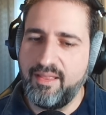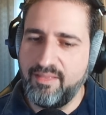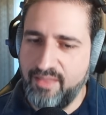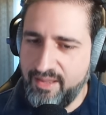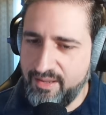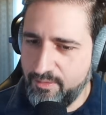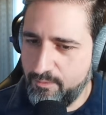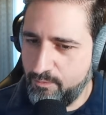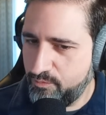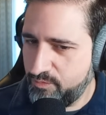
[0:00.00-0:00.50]
I
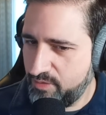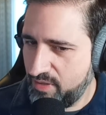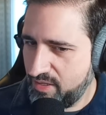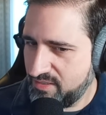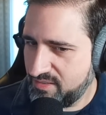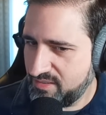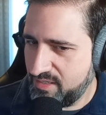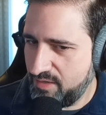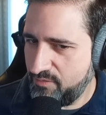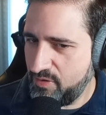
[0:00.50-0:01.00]
like
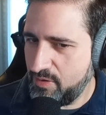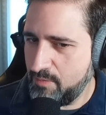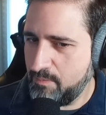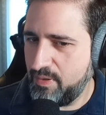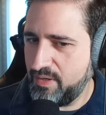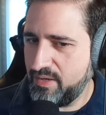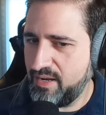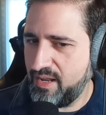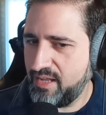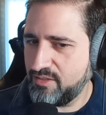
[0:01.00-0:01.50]
Thanksgiving,
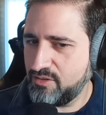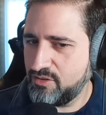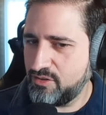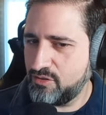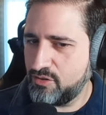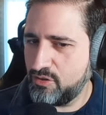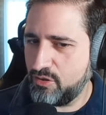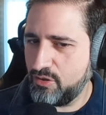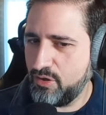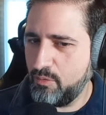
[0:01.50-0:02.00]
but not
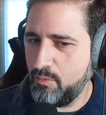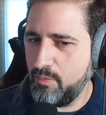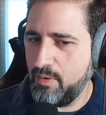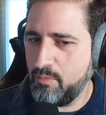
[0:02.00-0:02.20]
turkey.